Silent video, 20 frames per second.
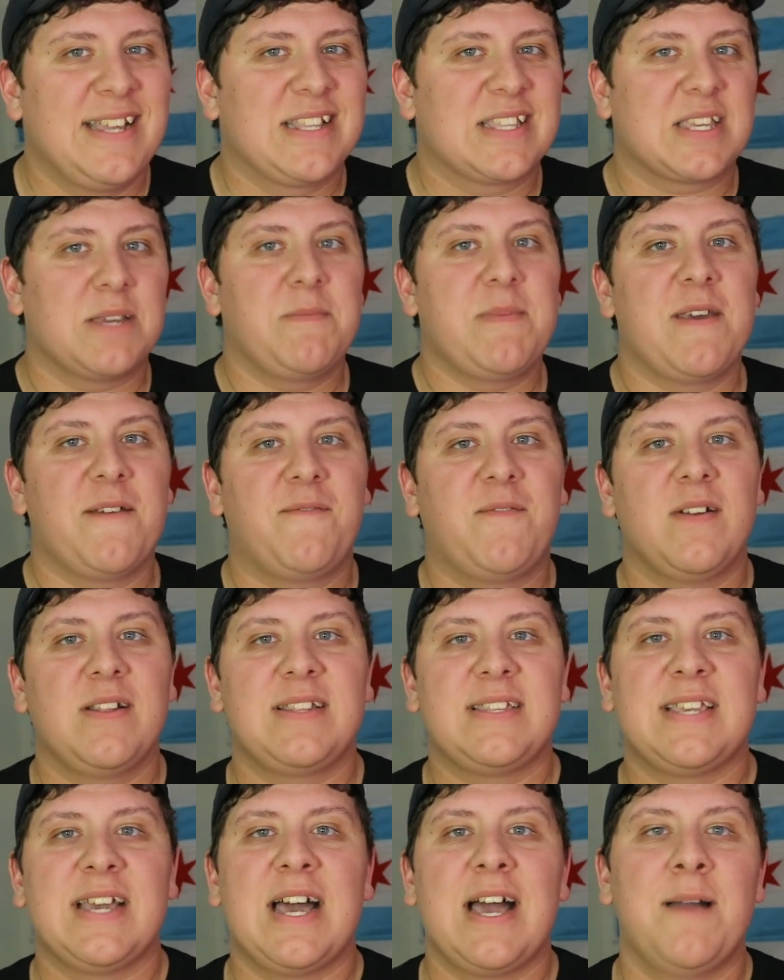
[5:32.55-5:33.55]
It's going to be a
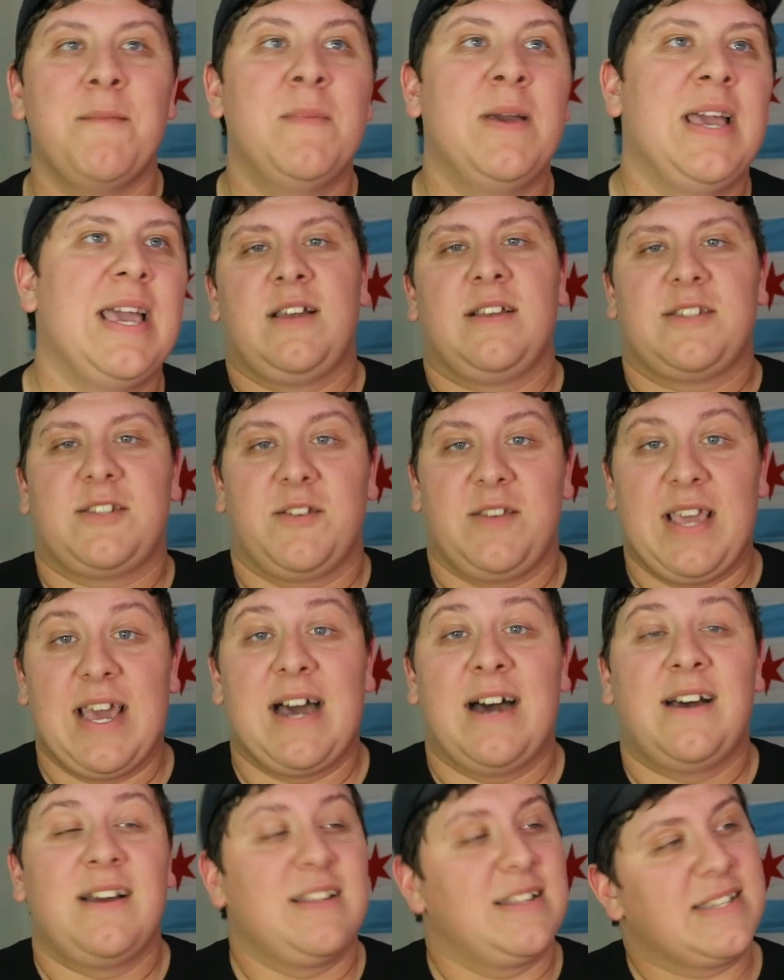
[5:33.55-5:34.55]
fun time. So
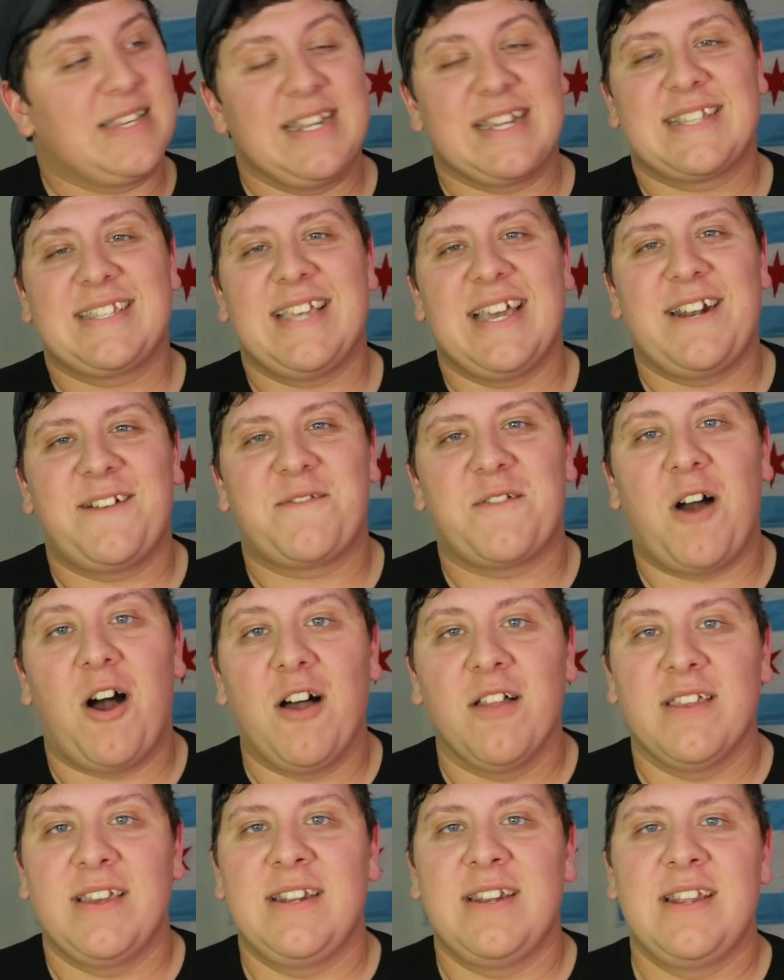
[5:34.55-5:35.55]
yeah, let's get excited for
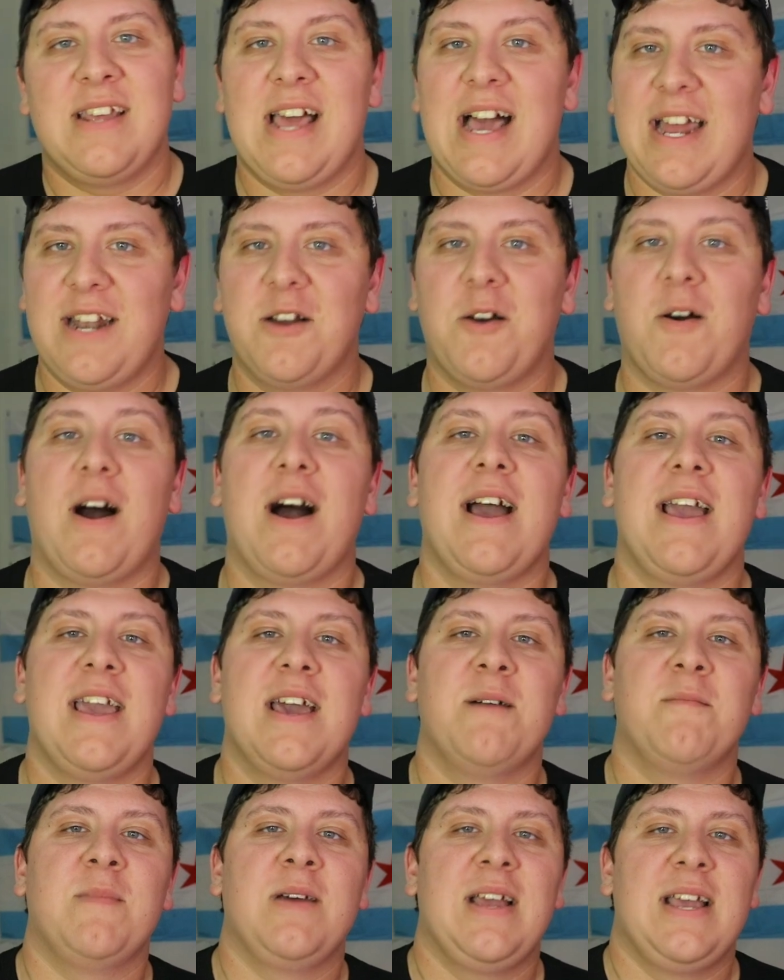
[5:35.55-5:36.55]
All In. I know I
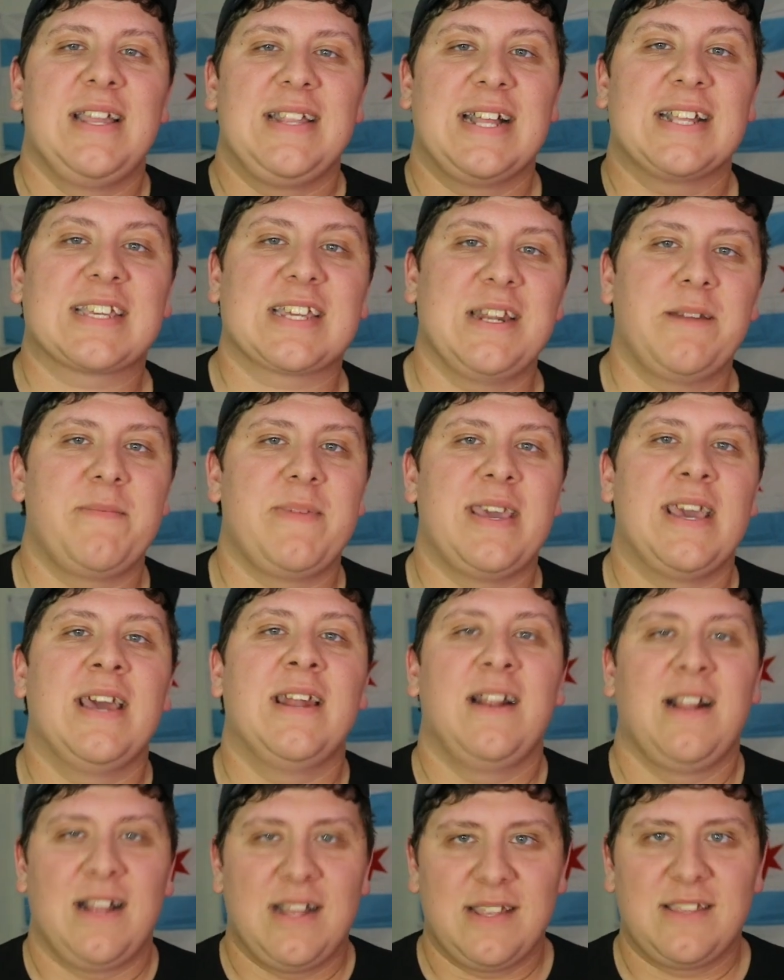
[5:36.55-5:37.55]
am. That's going to be
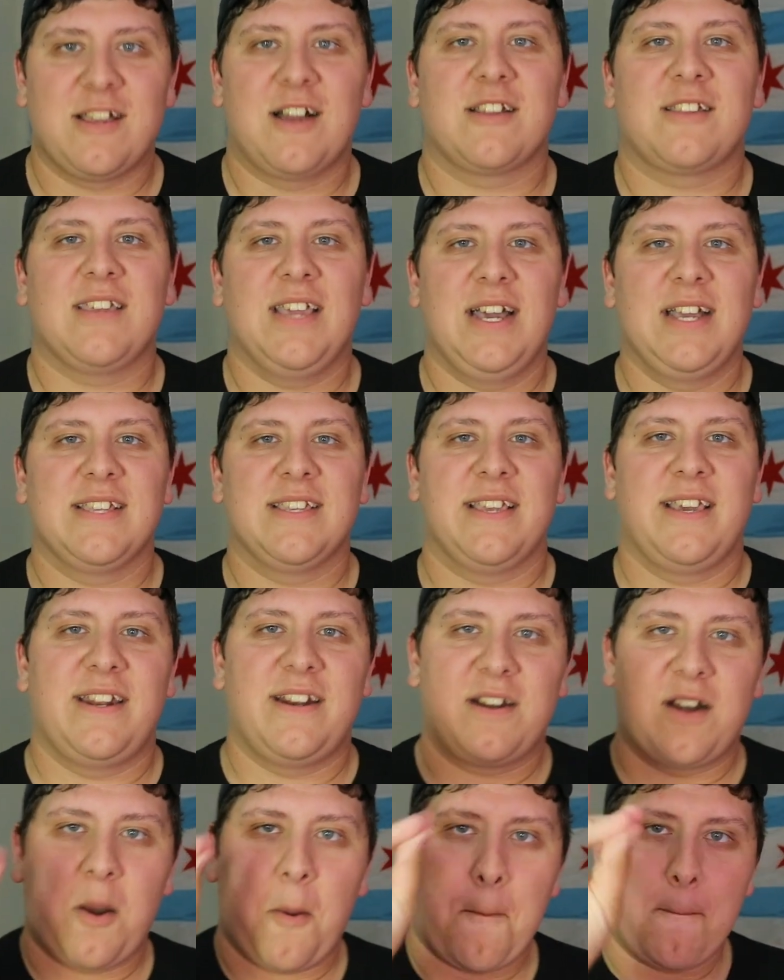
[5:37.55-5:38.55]
it. Talk to you guys
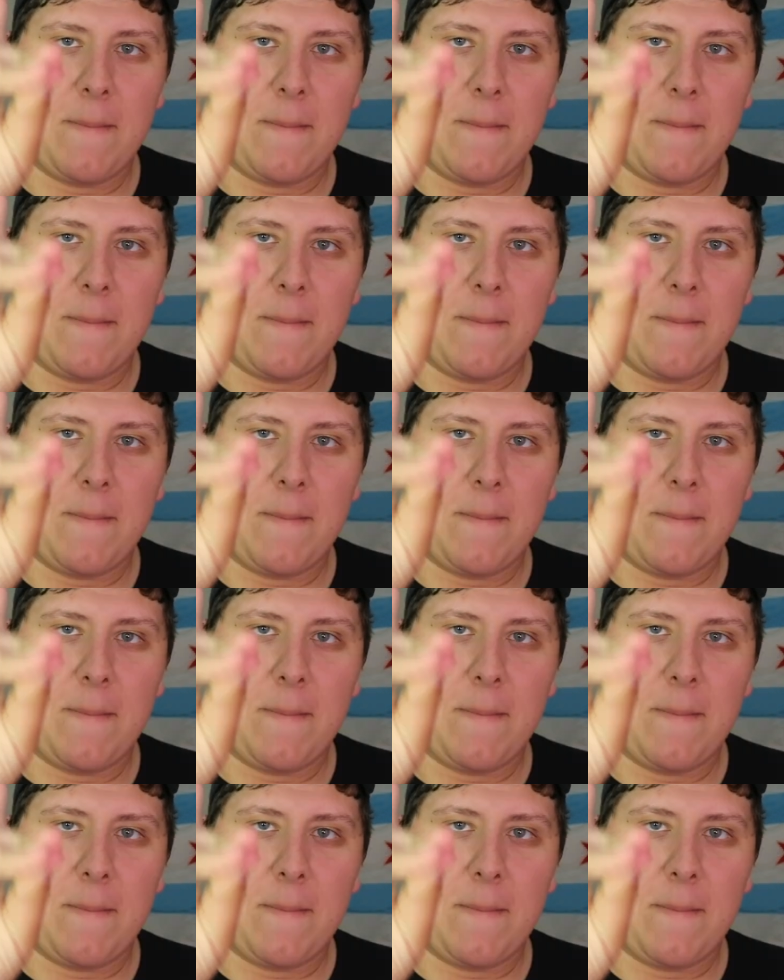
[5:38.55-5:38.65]
later.